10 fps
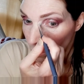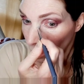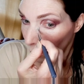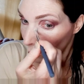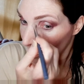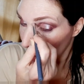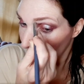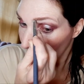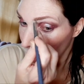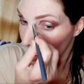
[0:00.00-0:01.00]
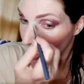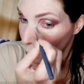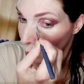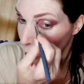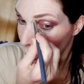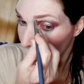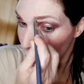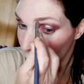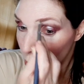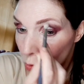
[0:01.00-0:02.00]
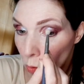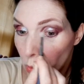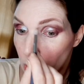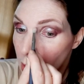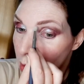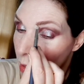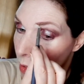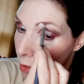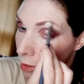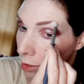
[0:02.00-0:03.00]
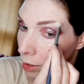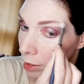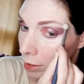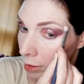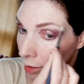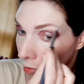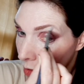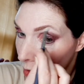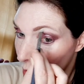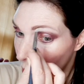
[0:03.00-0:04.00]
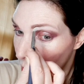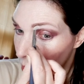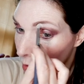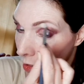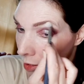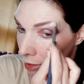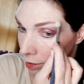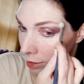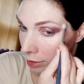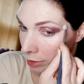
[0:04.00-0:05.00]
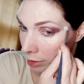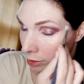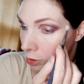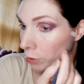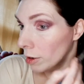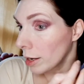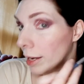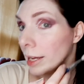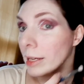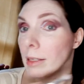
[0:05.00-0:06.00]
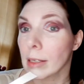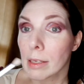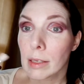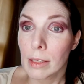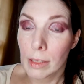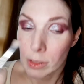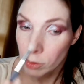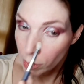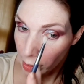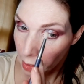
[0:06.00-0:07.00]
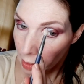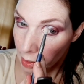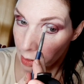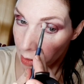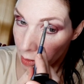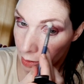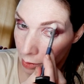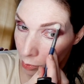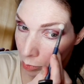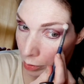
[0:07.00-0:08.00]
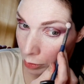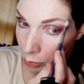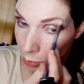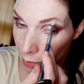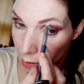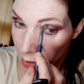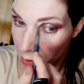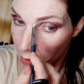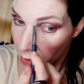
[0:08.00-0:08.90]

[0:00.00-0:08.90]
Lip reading: I don't know. I think that thorn oil is so good that everything is not as dry and drying as it would be normally.